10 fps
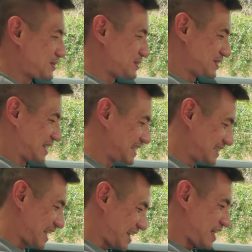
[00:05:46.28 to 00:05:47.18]
wheel
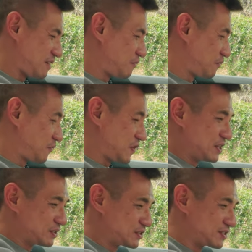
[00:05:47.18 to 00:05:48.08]
is that it
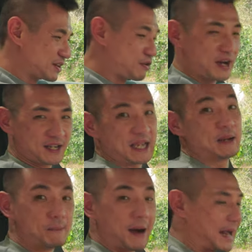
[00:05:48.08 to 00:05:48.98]
feels great
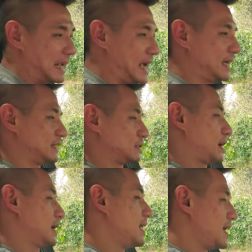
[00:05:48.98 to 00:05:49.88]
in my hands,
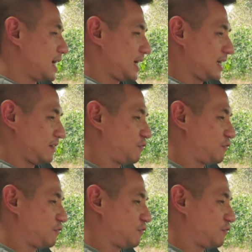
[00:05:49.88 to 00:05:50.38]
right? It